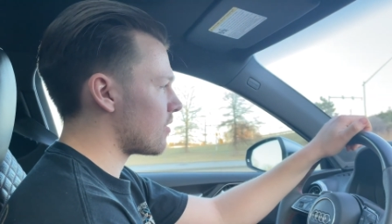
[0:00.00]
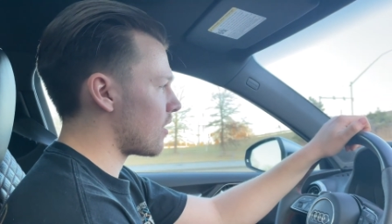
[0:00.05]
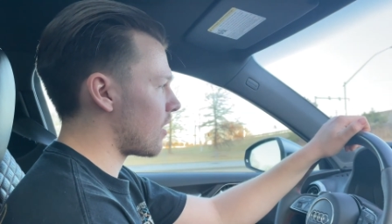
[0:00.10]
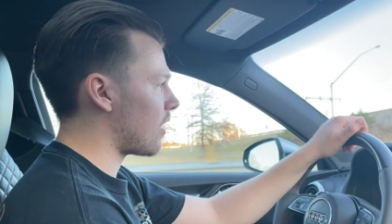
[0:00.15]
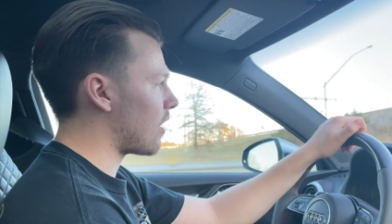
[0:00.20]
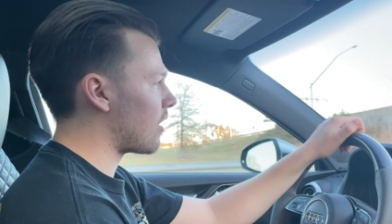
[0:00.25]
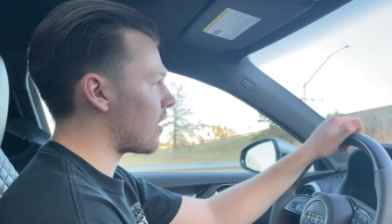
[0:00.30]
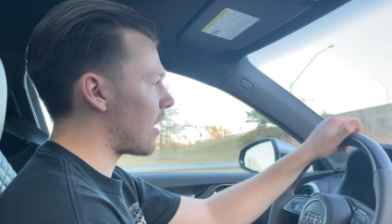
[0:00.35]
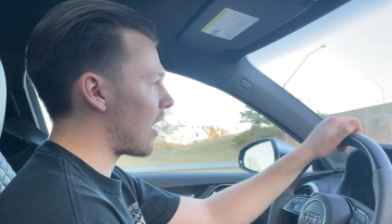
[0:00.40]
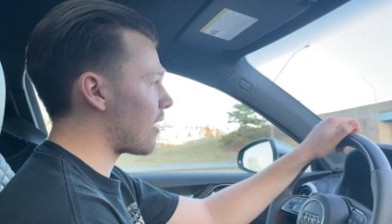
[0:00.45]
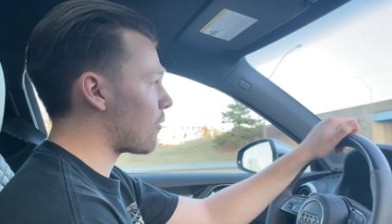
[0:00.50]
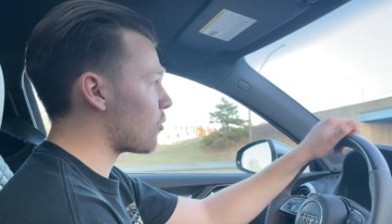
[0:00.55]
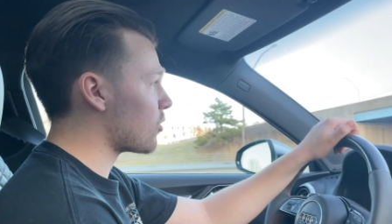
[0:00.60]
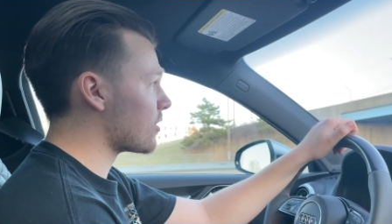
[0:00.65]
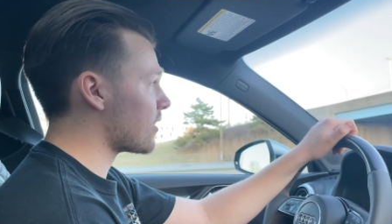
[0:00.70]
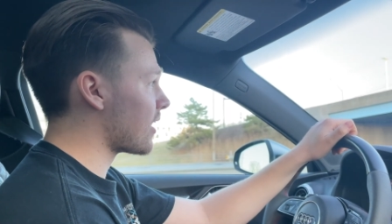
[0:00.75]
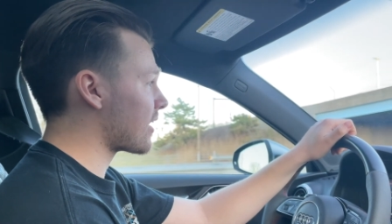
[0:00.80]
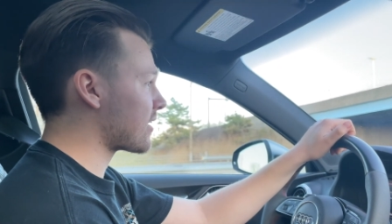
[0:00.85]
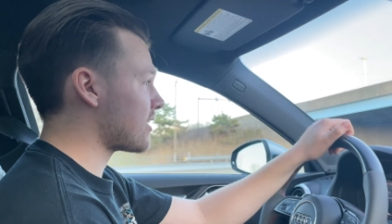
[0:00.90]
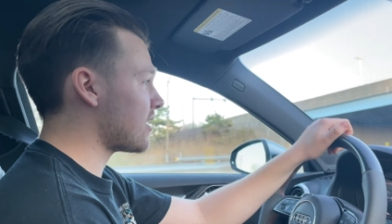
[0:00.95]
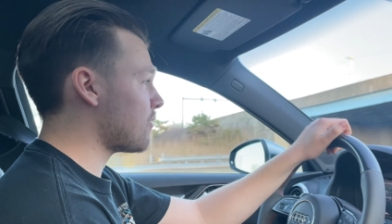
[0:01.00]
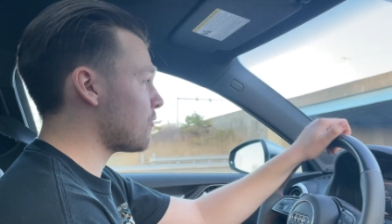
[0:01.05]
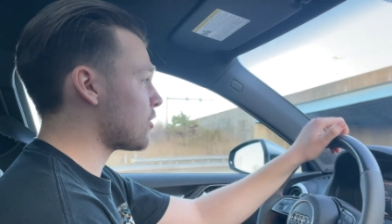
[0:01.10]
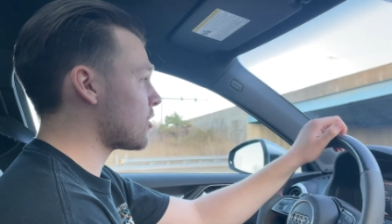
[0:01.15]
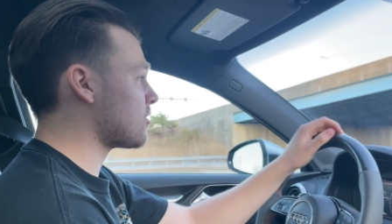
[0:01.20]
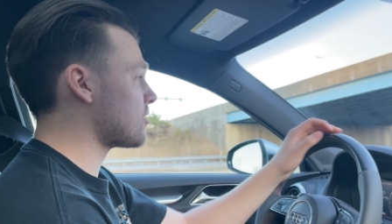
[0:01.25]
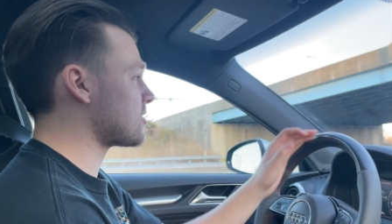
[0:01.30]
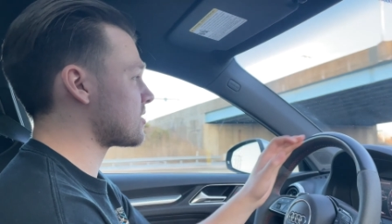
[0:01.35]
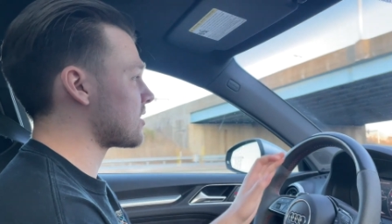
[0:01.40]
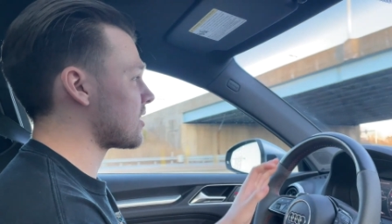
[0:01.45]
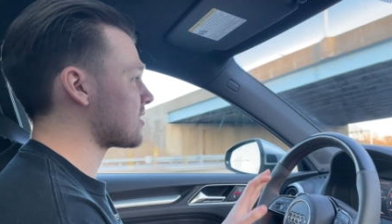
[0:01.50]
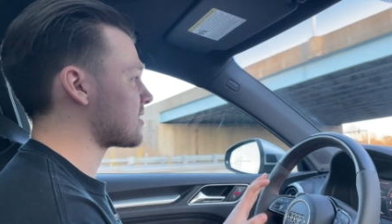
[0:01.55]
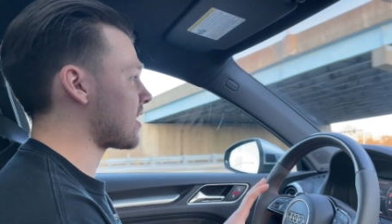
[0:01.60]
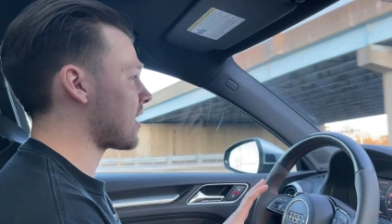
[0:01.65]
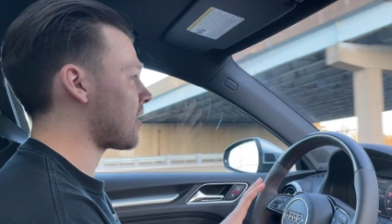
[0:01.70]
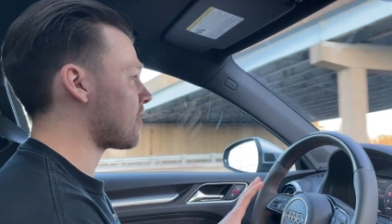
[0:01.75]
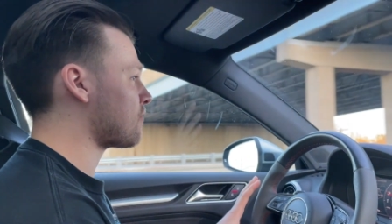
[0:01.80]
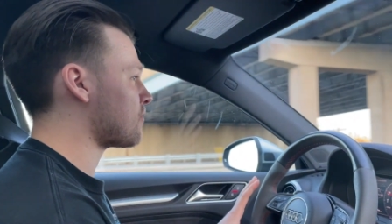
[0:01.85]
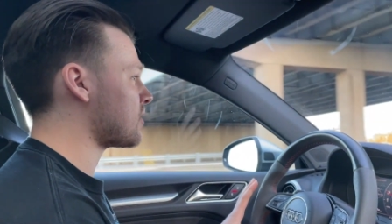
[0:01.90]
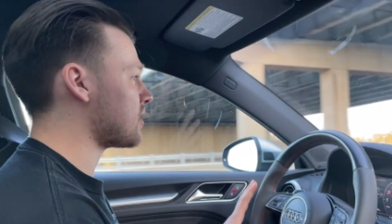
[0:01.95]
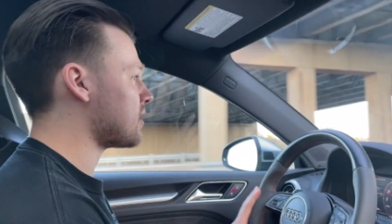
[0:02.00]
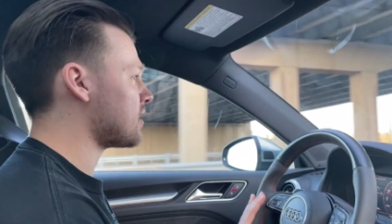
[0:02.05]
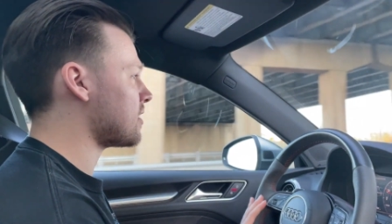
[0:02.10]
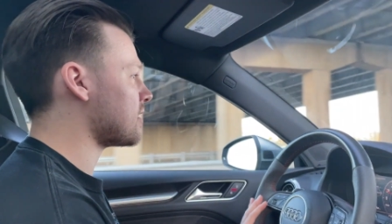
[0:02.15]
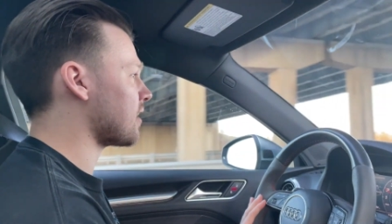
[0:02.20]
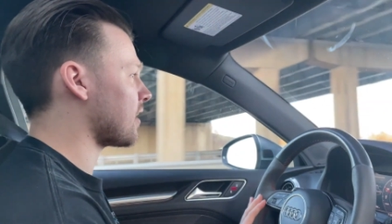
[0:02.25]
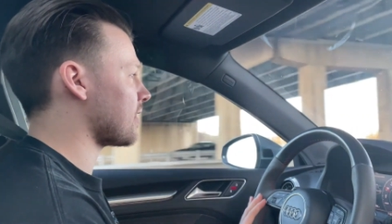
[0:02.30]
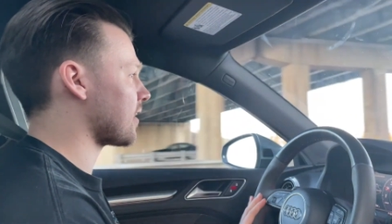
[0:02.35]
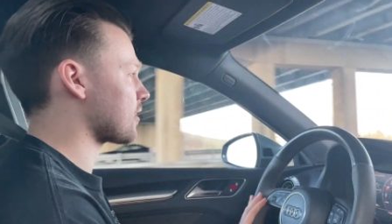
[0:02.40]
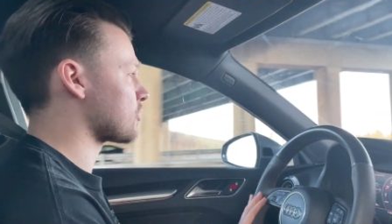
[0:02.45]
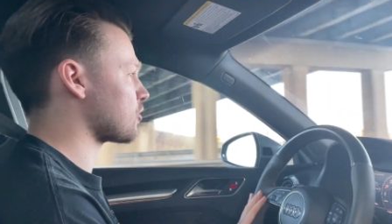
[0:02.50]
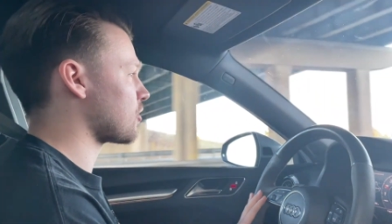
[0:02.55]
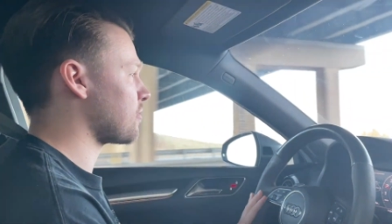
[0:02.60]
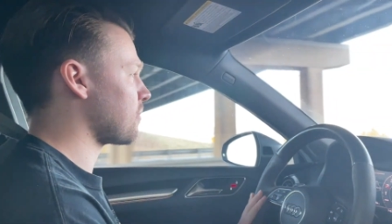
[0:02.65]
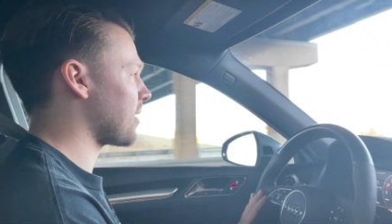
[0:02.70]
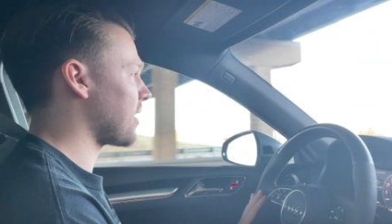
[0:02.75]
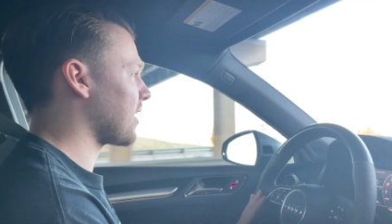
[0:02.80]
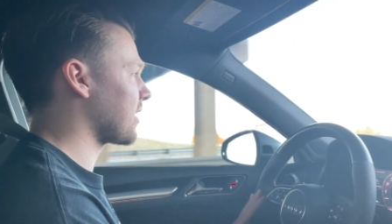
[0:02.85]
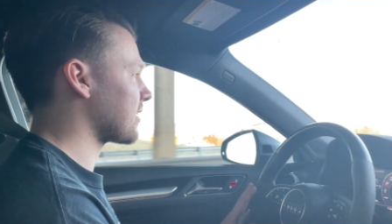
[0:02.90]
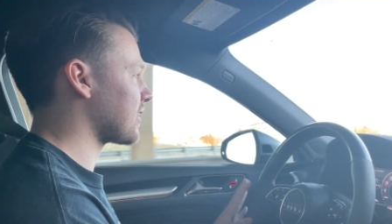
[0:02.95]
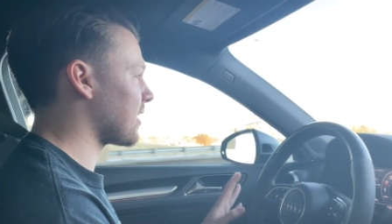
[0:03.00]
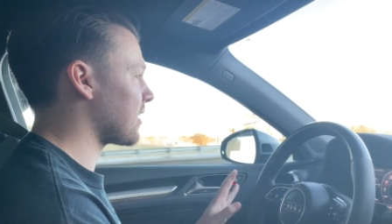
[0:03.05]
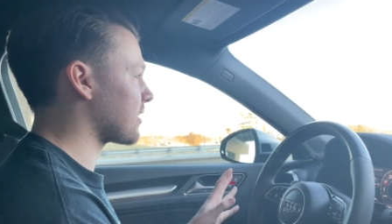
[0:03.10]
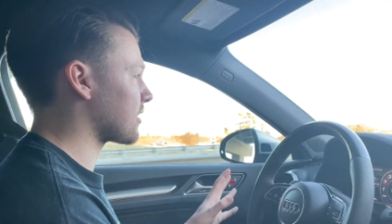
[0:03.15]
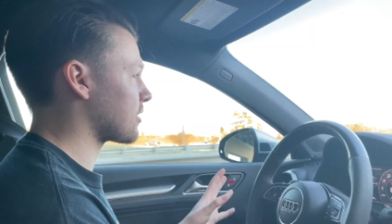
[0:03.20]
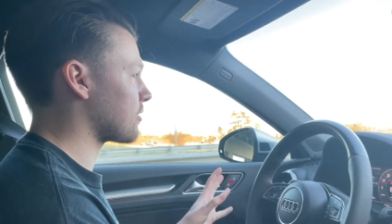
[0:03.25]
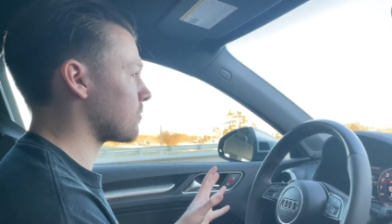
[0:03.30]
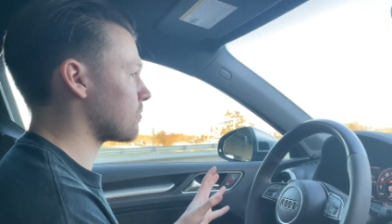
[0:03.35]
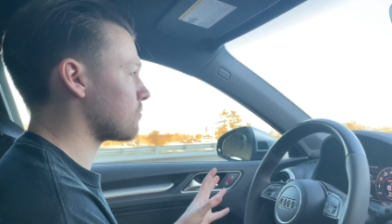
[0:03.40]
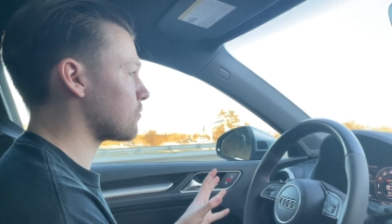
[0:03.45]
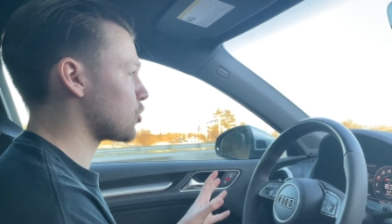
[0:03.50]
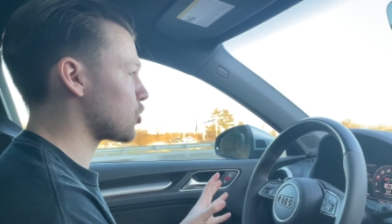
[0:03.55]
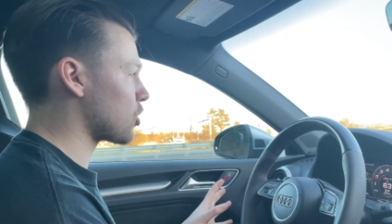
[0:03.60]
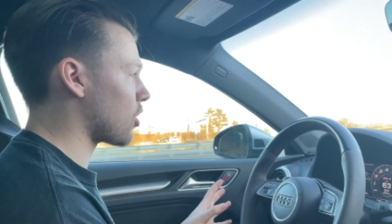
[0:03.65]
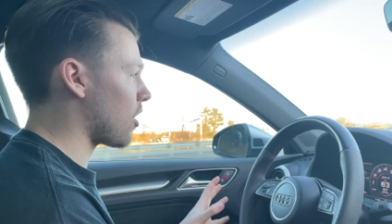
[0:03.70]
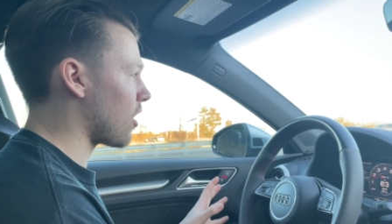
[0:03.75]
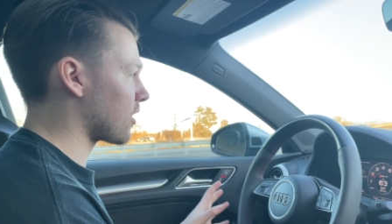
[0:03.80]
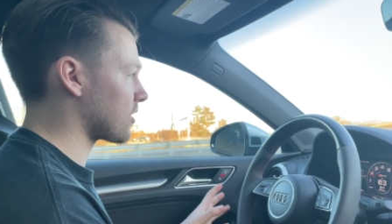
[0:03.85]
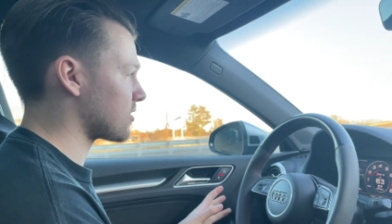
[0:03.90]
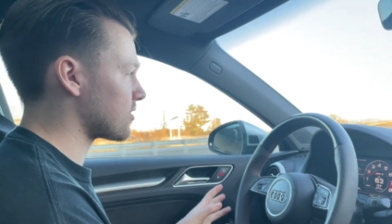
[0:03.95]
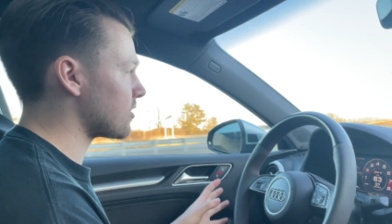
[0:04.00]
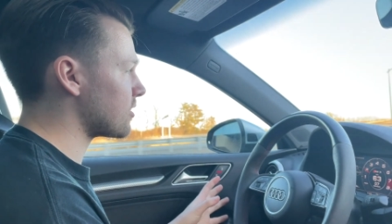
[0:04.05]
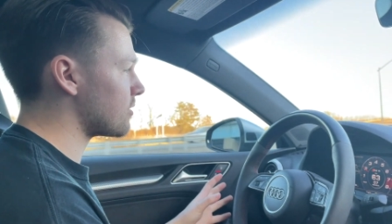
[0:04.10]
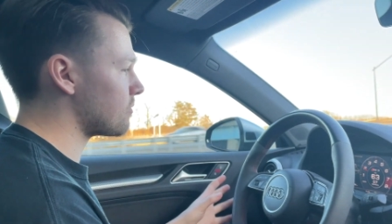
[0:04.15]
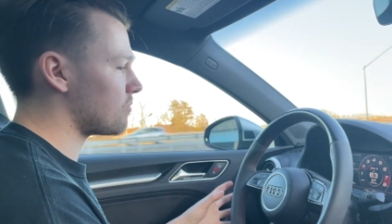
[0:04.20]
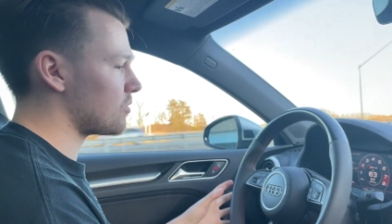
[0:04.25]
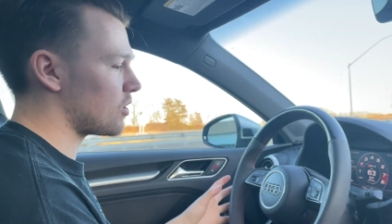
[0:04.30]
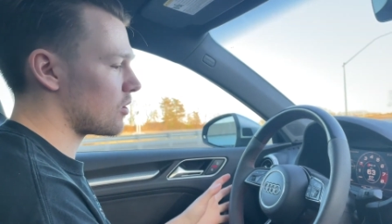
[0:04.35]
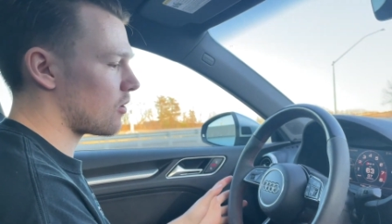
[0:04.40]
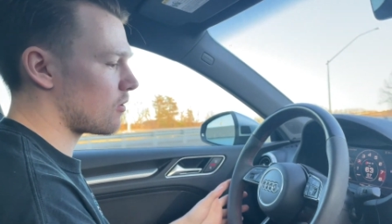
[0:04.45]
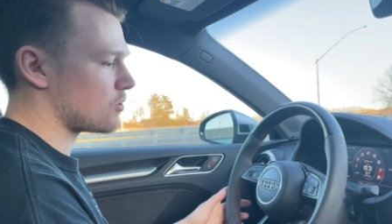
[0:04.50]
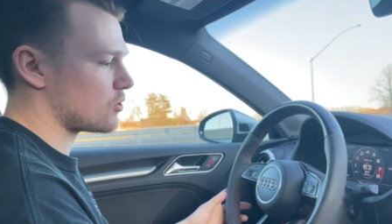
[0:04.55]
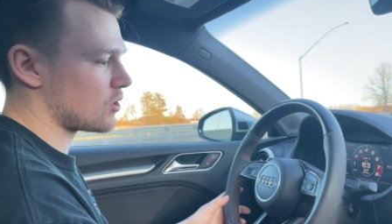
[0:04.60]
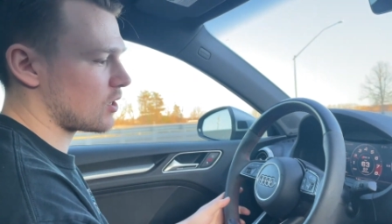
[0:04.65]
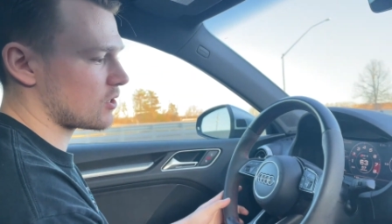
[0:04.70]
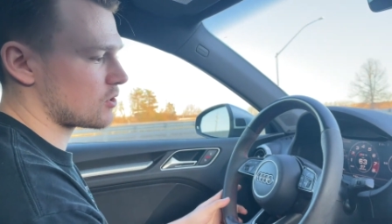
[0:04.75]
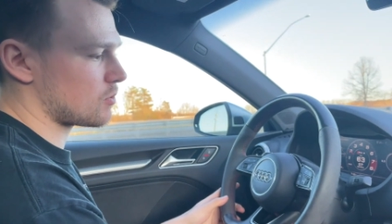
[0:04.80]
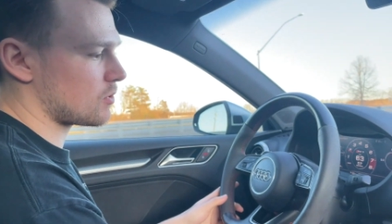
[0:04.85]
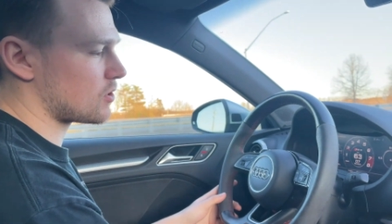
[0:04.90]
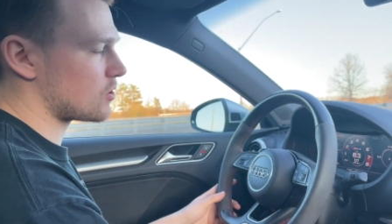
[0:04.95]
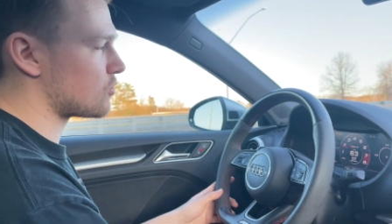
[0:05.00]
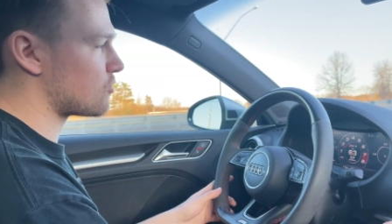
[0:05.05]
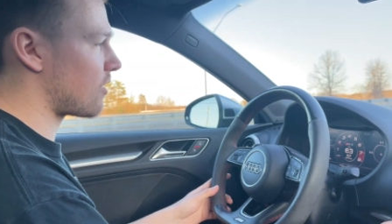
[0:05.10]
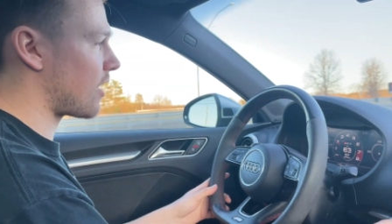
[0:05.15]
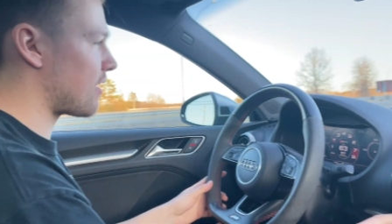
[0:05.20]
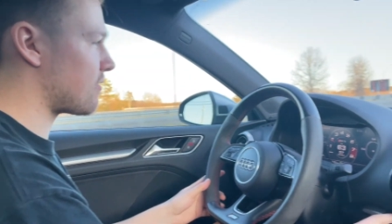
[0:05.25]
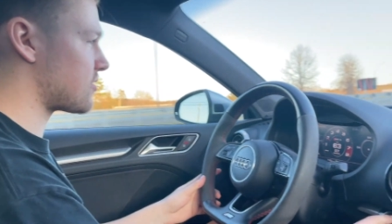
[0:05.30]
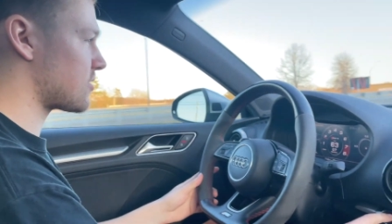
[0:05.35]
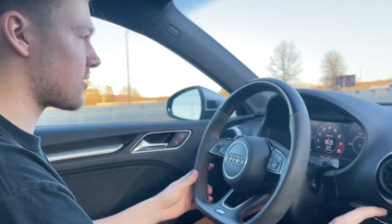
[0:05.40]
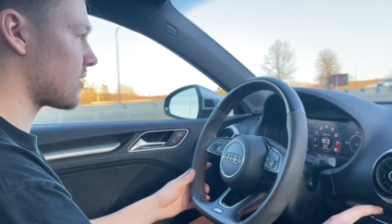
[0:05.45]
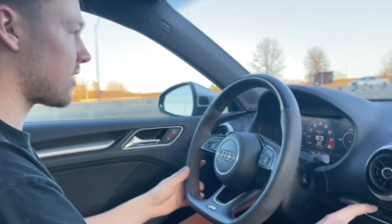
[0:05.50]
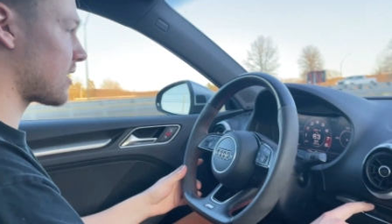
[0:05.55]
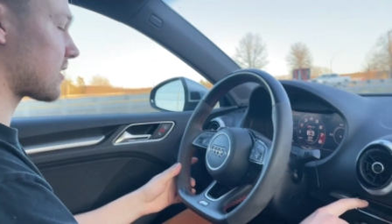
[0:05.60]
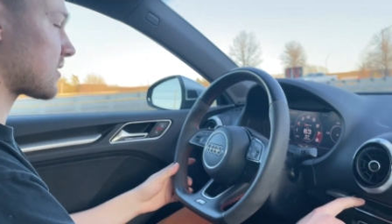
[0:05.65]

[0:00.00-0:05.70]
I would like to, even though this does have the electromagnetic shocks that, you know, adjust with the drive select,